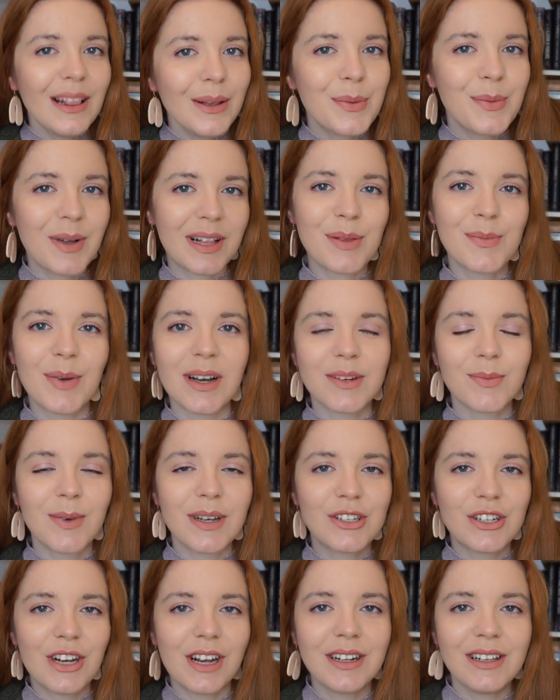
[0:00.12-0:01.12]
and welcome back to
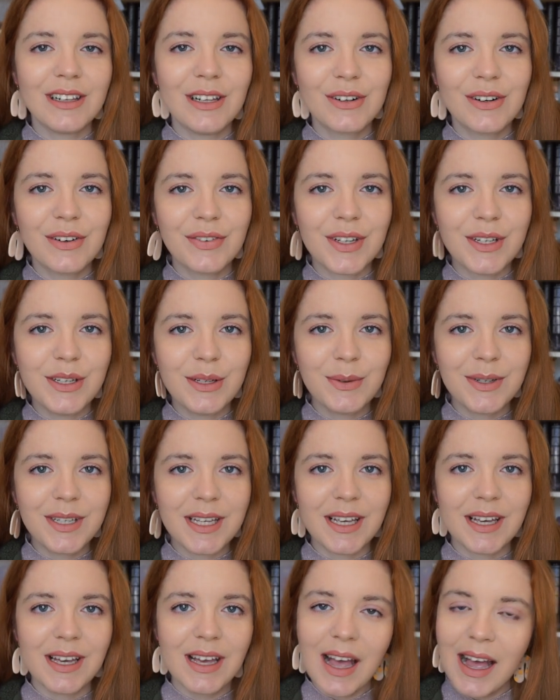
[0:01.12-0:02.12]
my channel, or if you're new
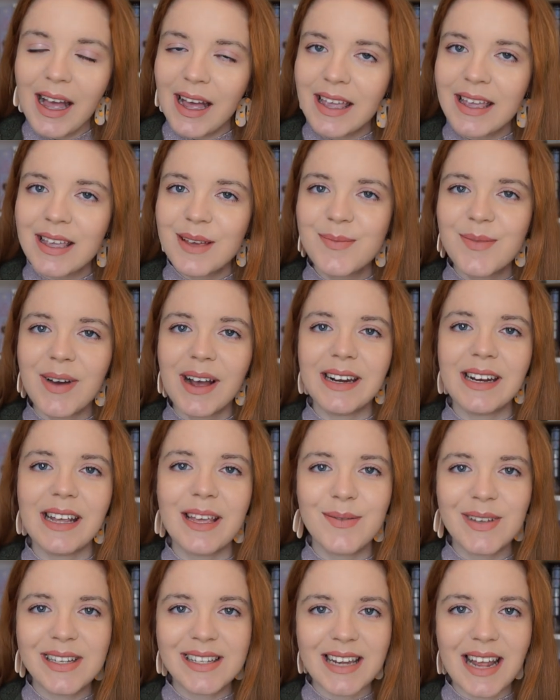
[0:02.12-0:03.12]
here, hi, my
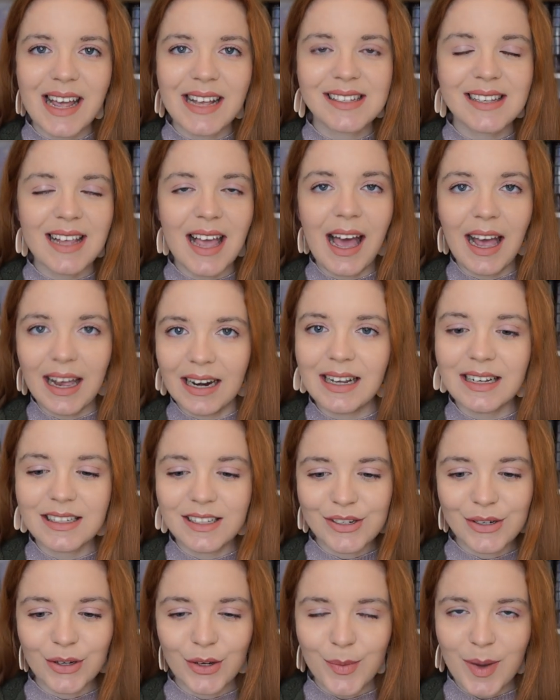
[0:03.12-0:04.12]
name is Ness. I like
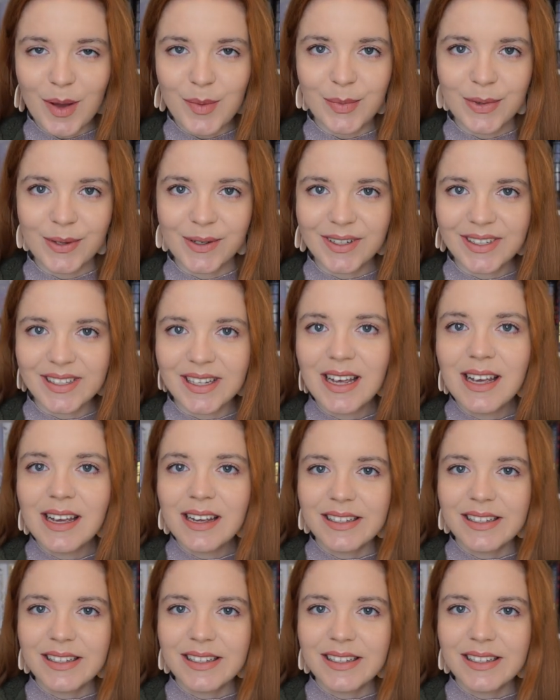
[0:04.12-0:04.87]
to talk about books.